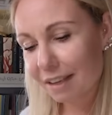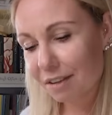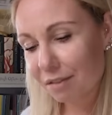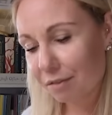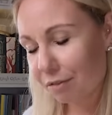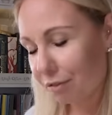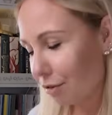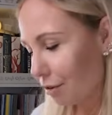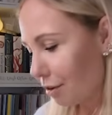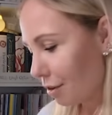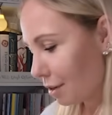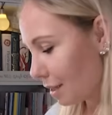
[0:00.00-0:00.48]

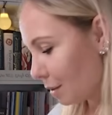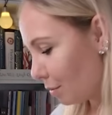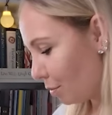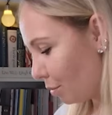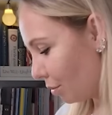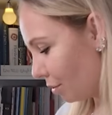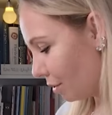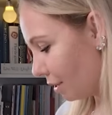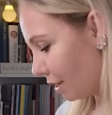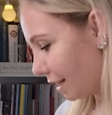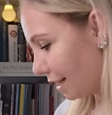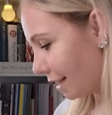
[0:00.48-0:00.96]
Fungos
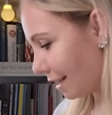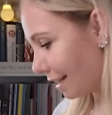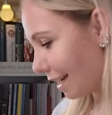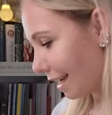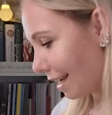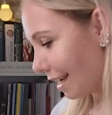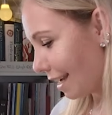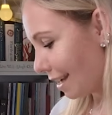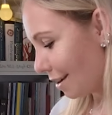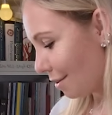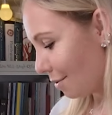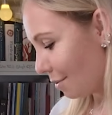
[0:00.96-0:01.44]
book
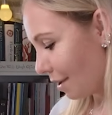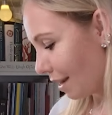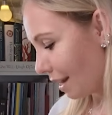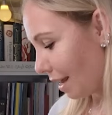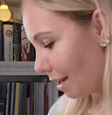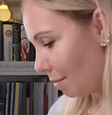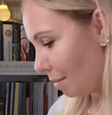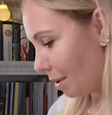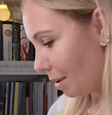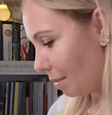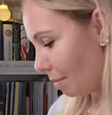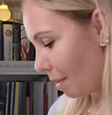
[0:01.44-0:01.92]
when
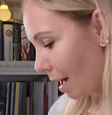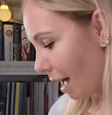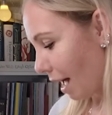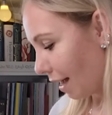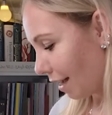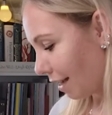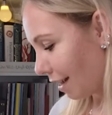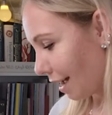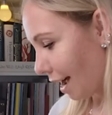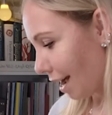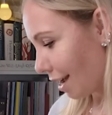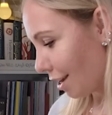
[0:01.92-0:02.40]
I be
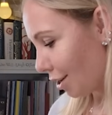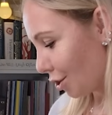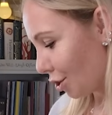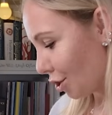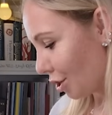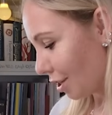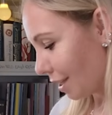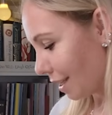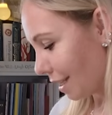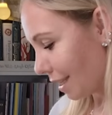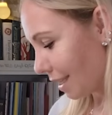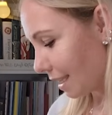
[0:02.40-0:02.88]
back. I
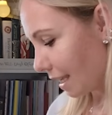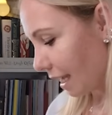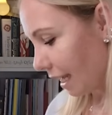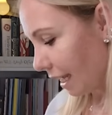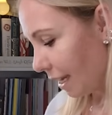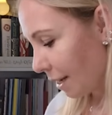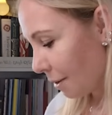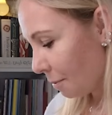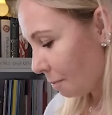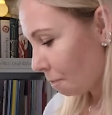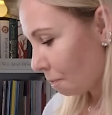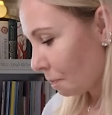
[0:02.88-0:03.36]
shall
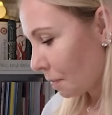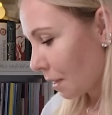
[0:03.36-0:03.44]
see.